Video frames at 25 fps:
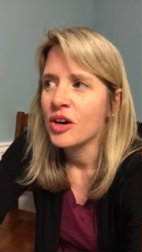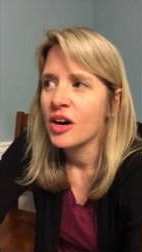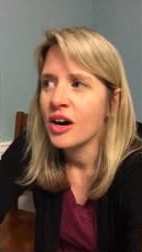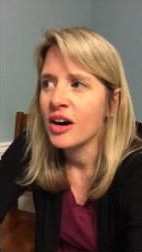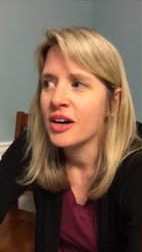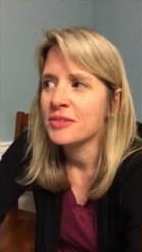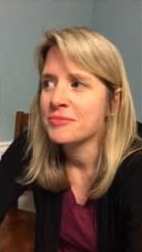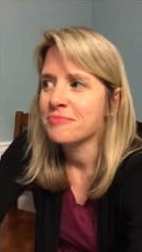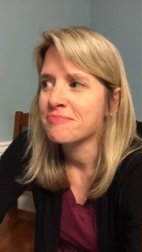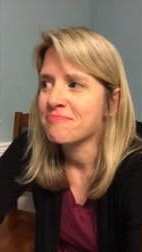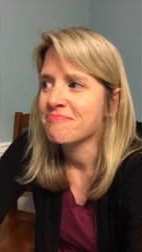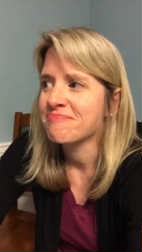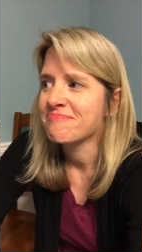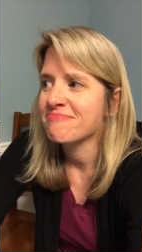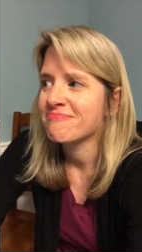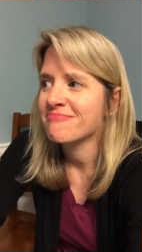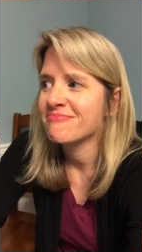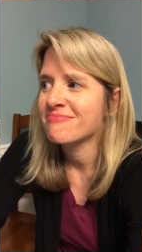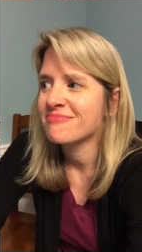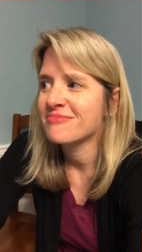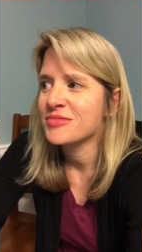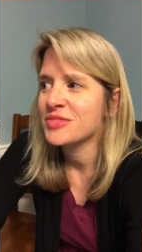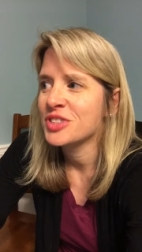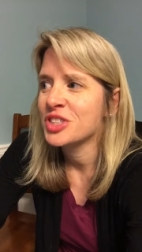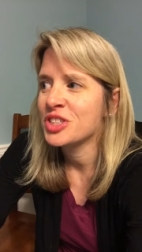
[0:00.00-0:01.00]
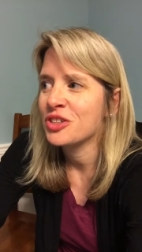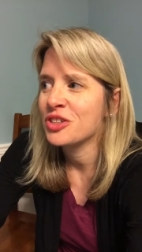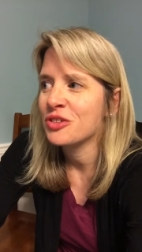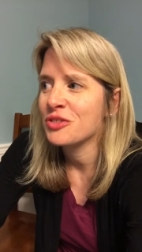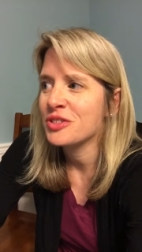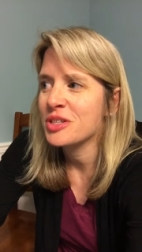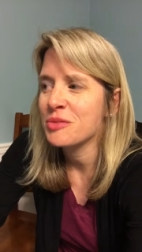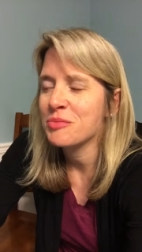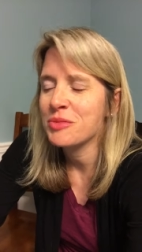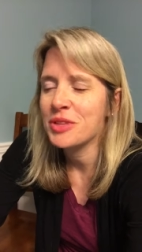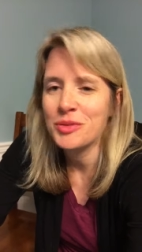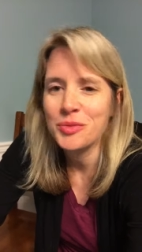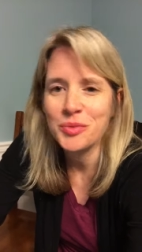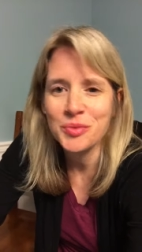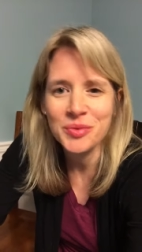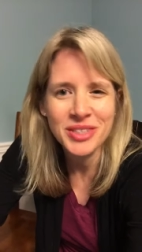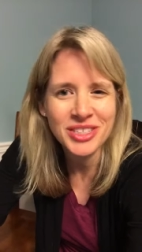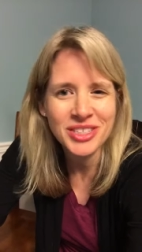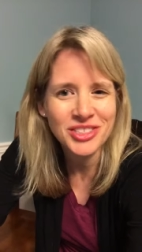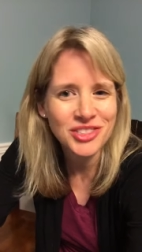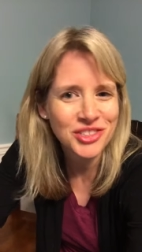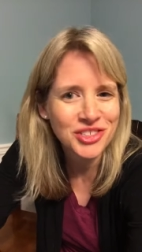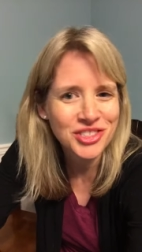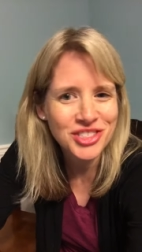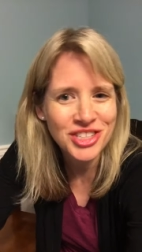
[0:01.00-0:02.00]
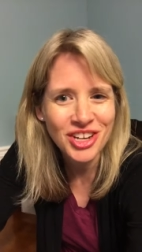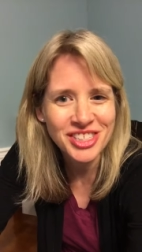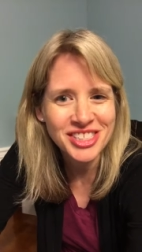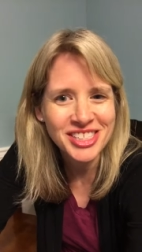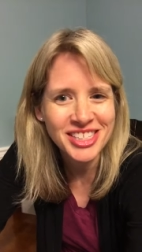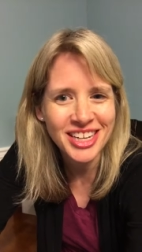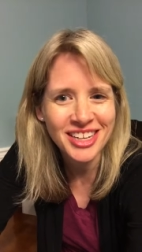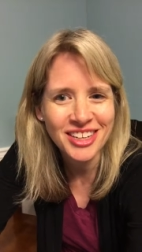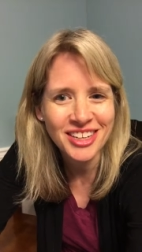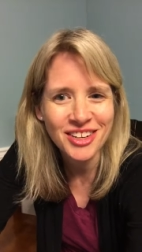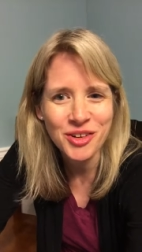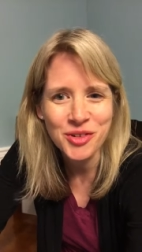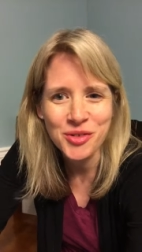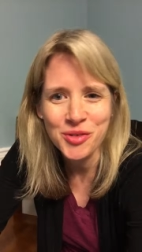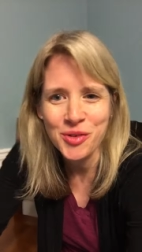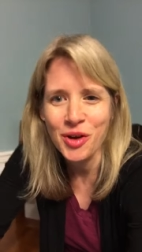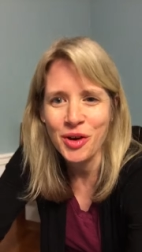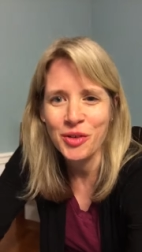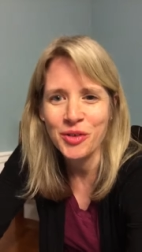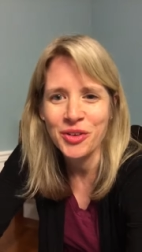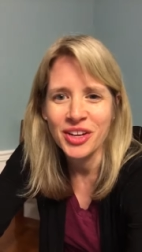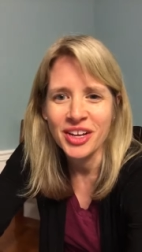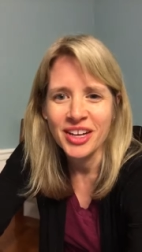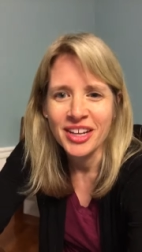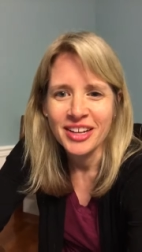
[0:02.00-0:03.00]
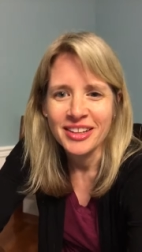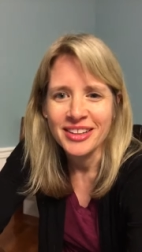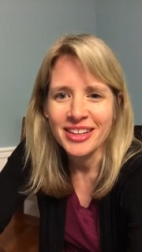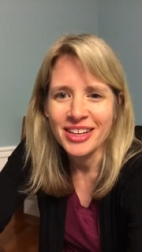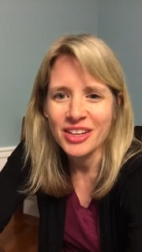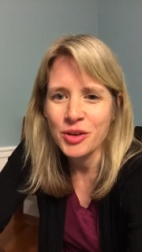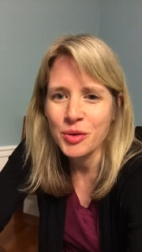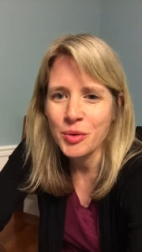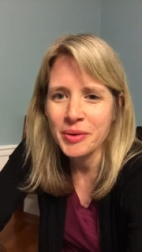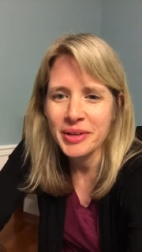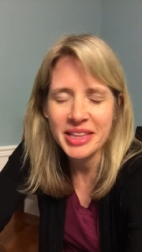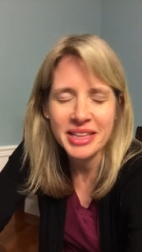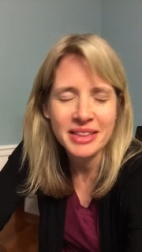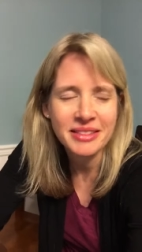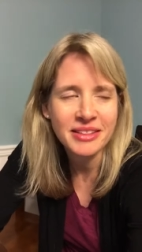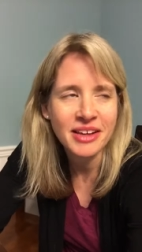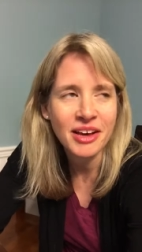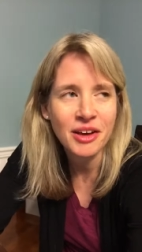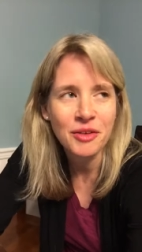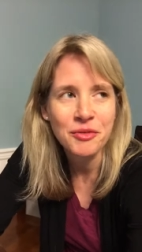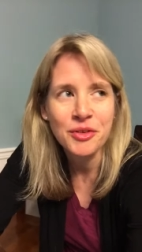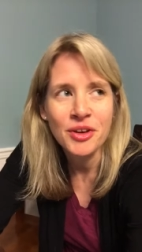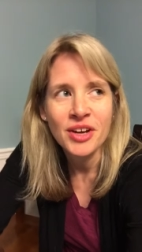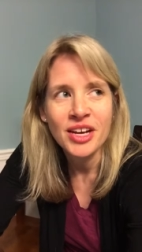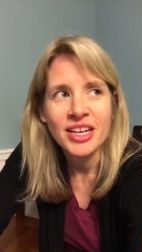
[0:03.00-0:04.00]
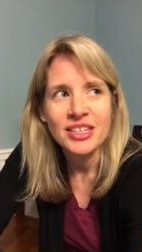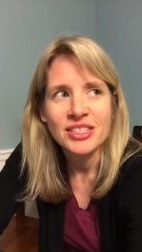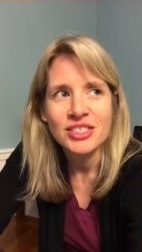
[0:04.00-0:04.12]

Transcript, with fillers: um, you know something Richard Saucedo wrote that you really love,